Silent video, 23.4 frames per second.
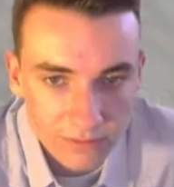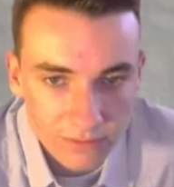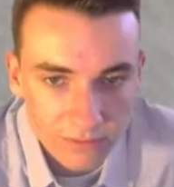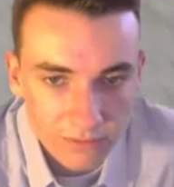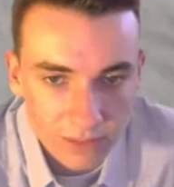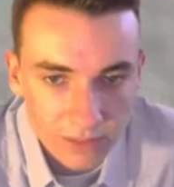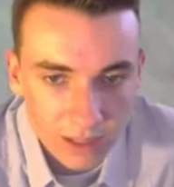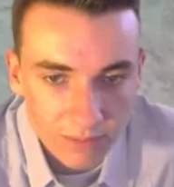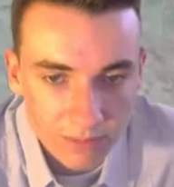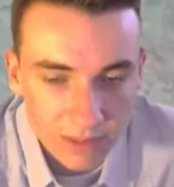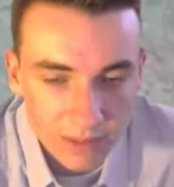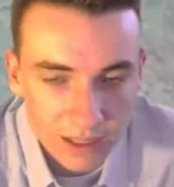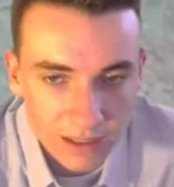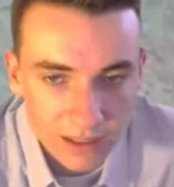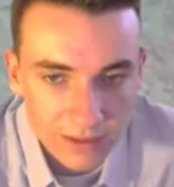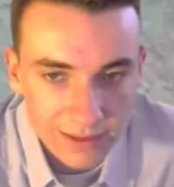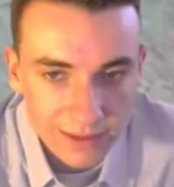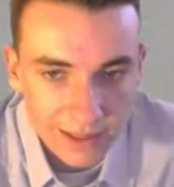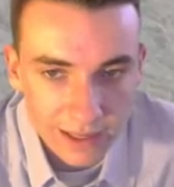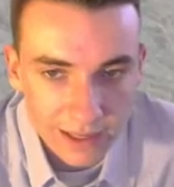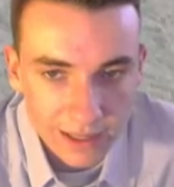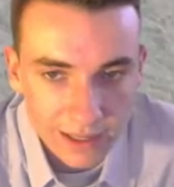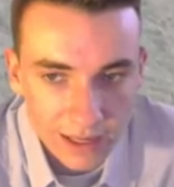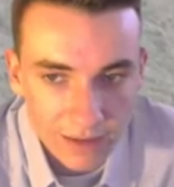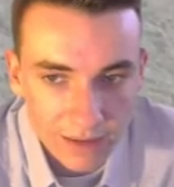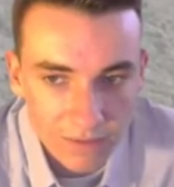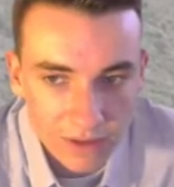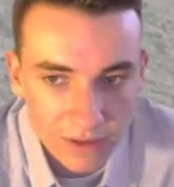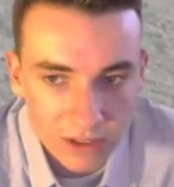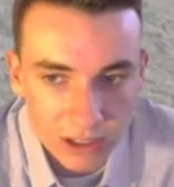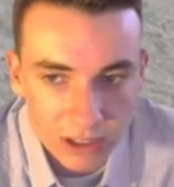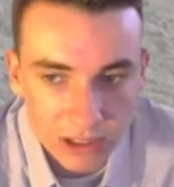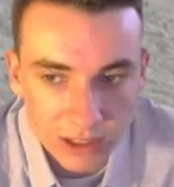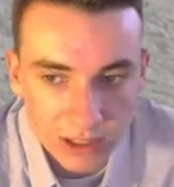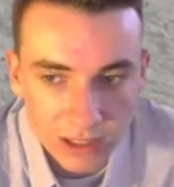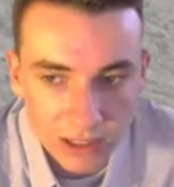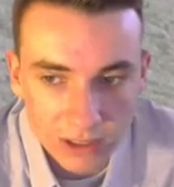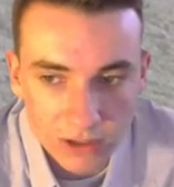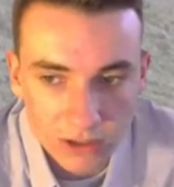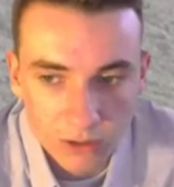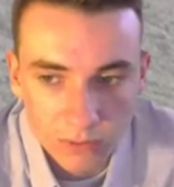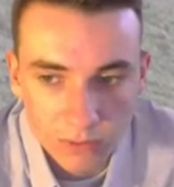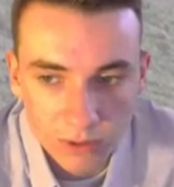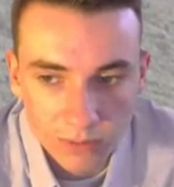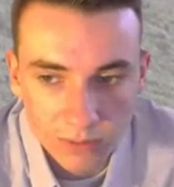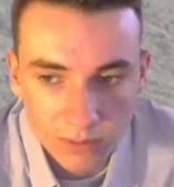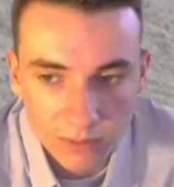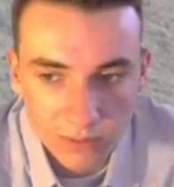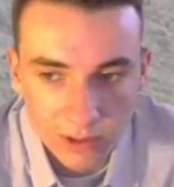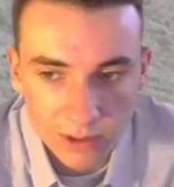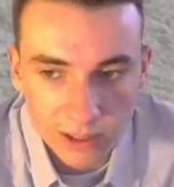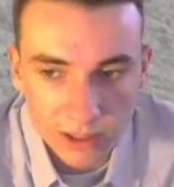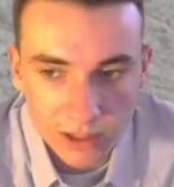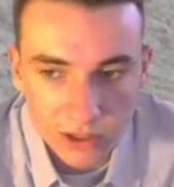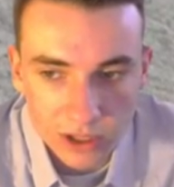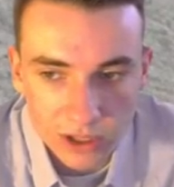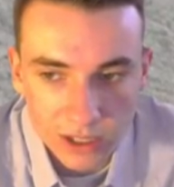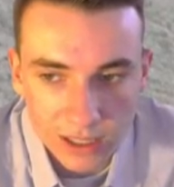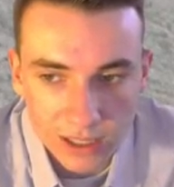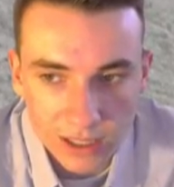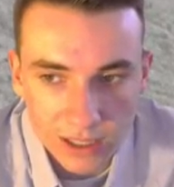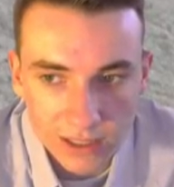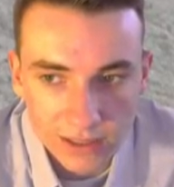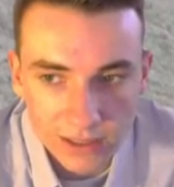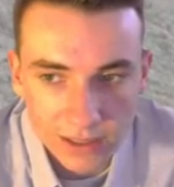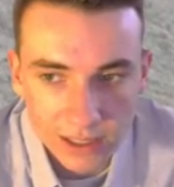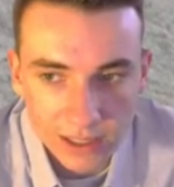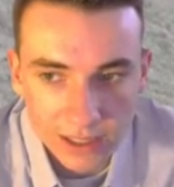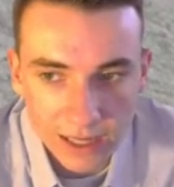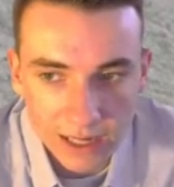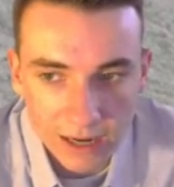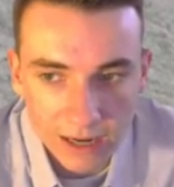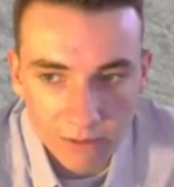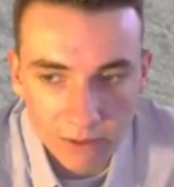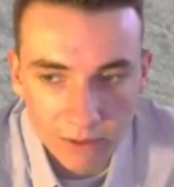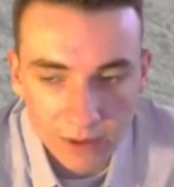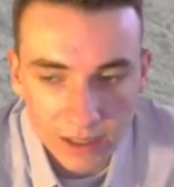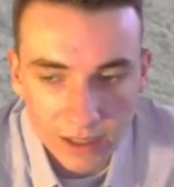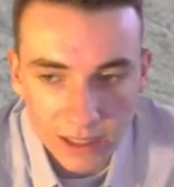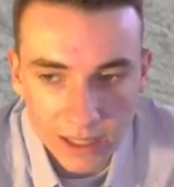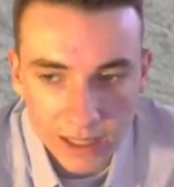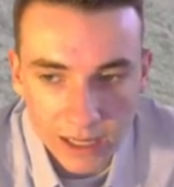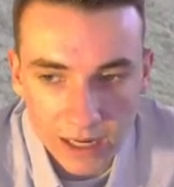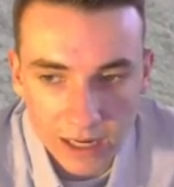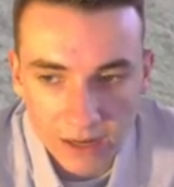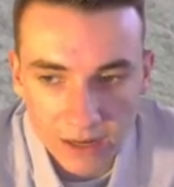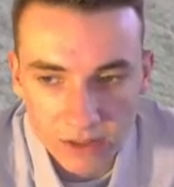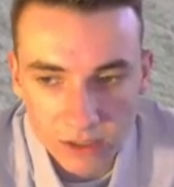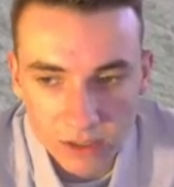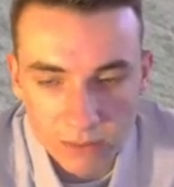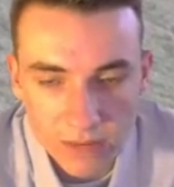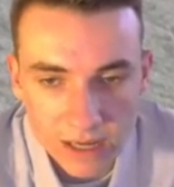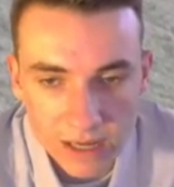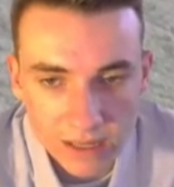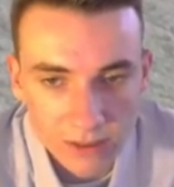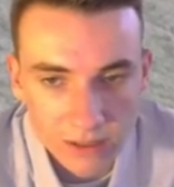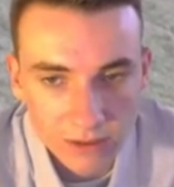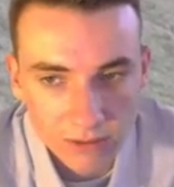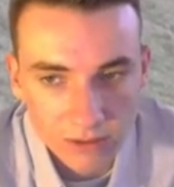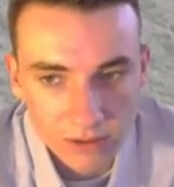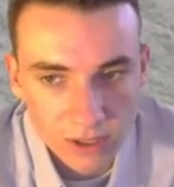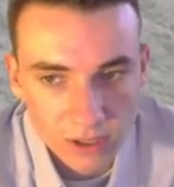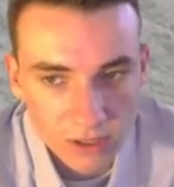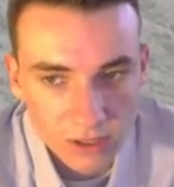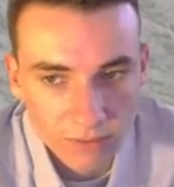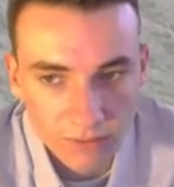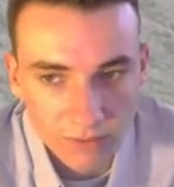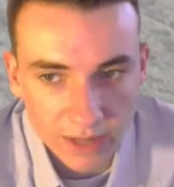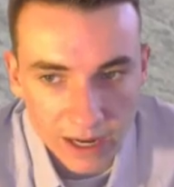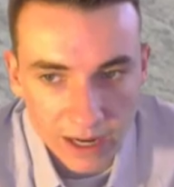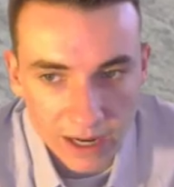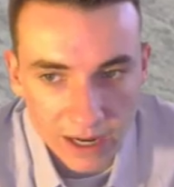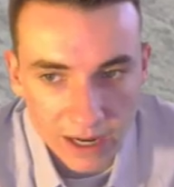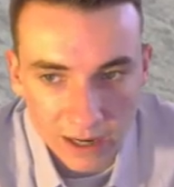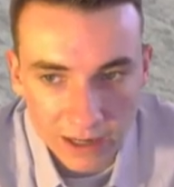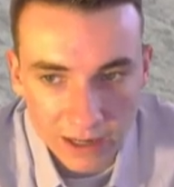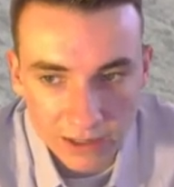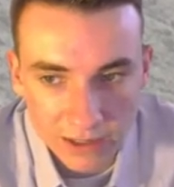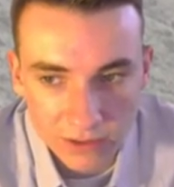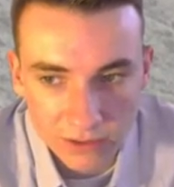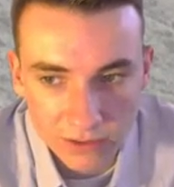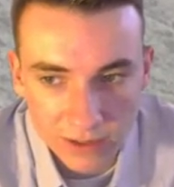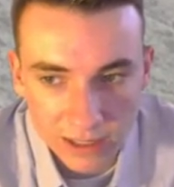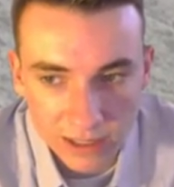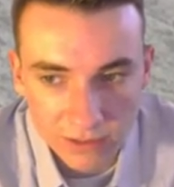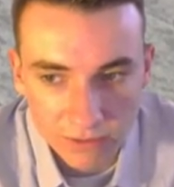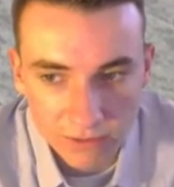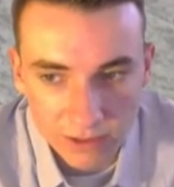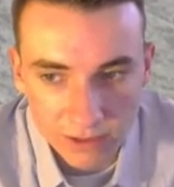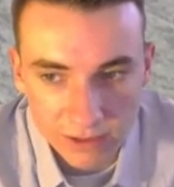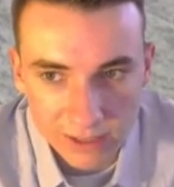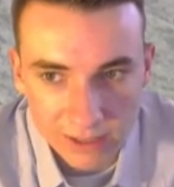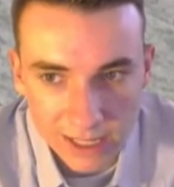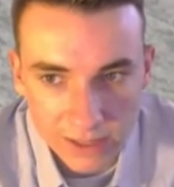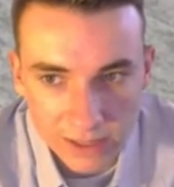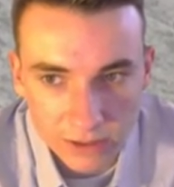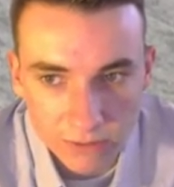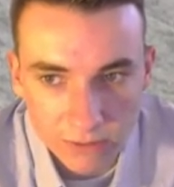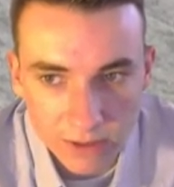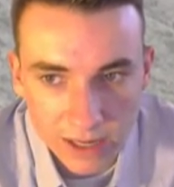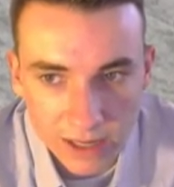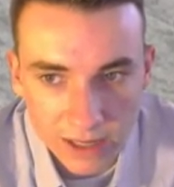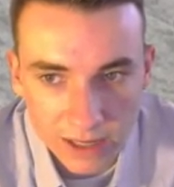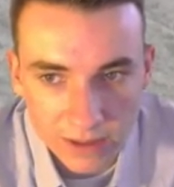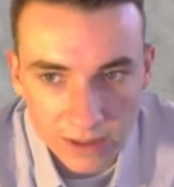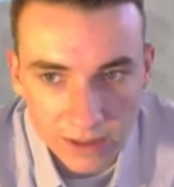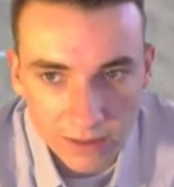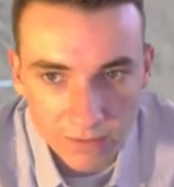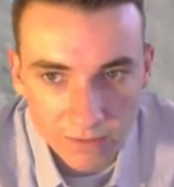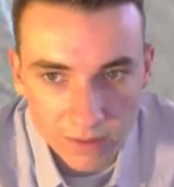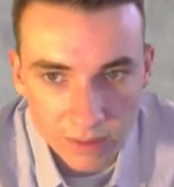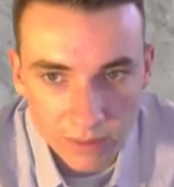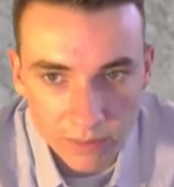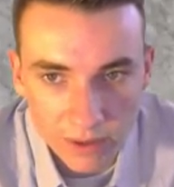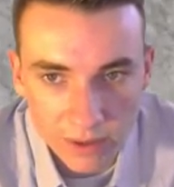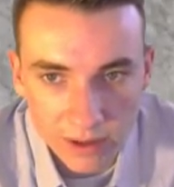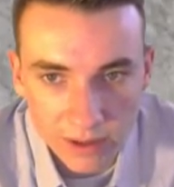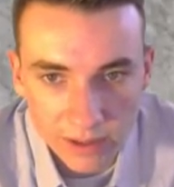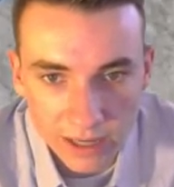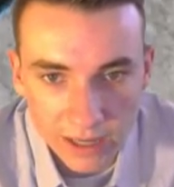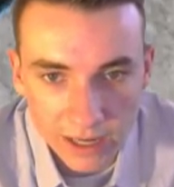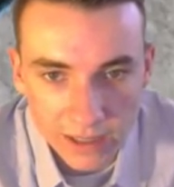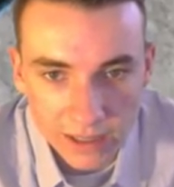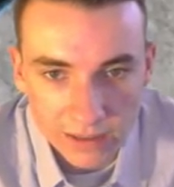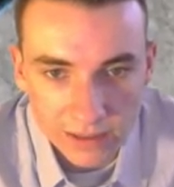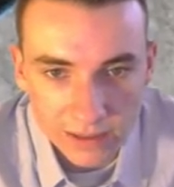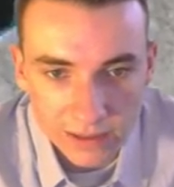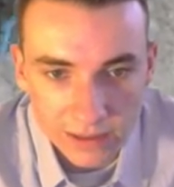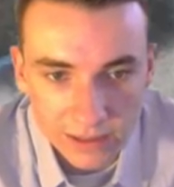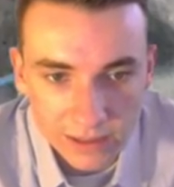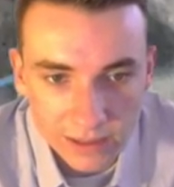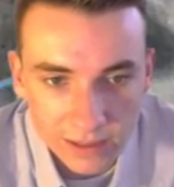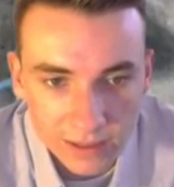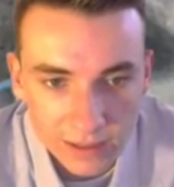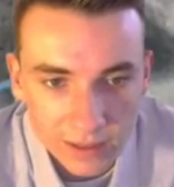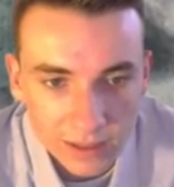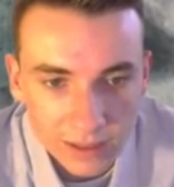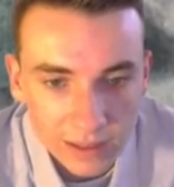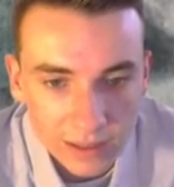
What I mean is like if it's just like super glitchy and it's like not working, then I'll just make it so it's just flat. And I don't think it really takes away anything from the park, honestly.